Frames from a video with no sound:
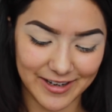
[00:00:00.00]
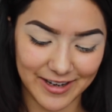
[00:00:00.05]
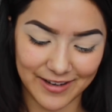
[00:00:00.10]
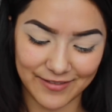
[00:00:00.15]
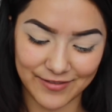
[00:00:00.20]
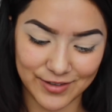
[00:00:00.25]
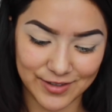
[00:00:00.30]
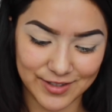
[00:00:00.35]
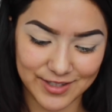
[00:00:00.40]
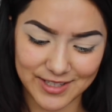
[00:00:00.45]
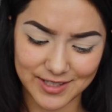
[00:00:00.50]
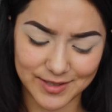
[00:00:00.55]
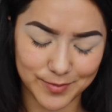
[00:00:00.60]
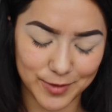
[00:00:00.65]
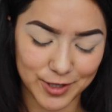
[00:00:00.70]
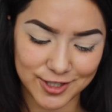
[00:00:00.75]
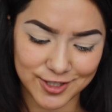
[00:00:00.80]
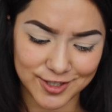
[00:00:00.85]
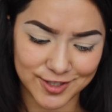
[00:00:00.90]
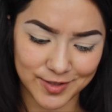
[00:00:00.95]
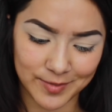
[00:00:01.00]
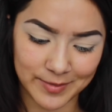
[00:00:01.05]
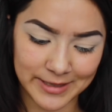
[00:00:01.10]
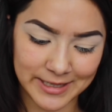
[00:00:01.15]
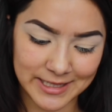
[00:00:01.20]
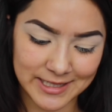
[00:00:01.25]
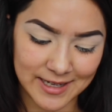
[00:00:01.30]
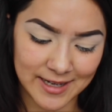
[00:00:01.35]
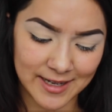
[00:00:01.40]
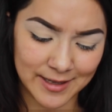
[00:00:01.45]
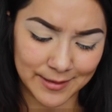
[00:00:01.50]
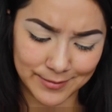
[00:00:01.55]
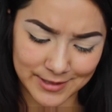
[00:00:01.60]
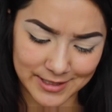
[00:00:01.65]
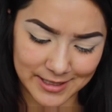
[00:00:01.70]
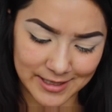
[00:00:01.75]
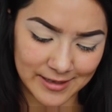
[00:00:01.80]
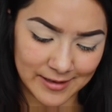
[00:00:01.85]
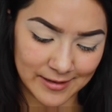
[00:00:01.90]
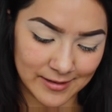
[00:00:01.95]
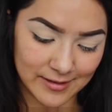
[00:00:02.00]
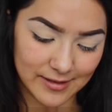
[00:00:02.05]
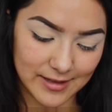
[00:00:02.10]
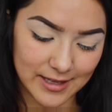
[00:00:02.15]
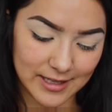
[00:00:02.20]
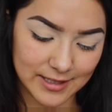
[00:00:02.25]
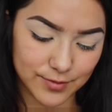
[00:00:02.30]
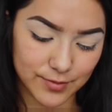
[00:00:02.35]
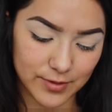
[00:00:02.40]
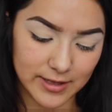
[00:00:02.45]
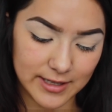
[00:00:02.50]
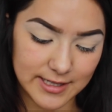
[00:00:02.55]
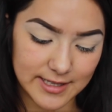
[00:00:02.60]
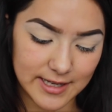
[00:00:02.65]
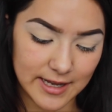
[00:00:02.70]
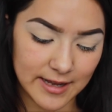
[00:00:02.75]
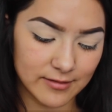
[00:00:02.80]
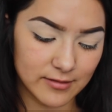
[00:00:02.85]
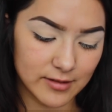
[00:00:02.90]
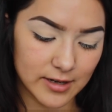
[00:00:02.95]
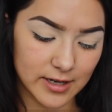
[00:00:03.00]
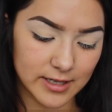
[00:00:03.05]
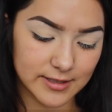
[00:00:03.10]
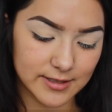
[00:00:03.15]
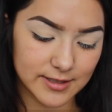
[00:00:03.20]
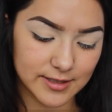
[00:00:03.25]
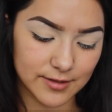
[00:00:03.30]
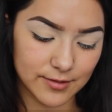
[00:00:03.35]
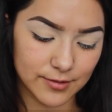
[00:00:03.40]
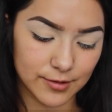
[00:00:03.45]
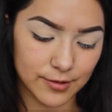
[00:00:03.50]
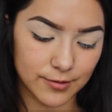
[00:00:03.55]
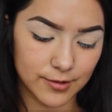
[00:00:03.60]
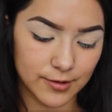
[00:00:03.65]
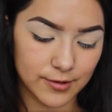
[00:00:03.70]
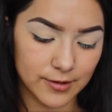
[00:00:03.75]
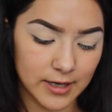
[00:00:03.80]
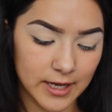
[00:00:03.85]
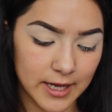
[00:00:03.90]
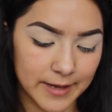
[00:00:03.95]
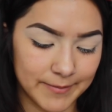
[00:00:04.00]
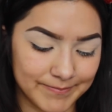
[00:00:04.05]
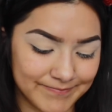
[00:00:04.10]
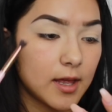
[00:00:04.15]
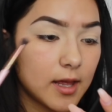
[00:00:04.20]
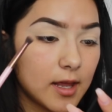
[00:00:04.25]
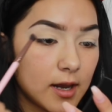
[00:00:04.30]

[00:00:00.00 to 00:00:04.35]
I've used this brush so many times, and that's really sad that I still don't know the name.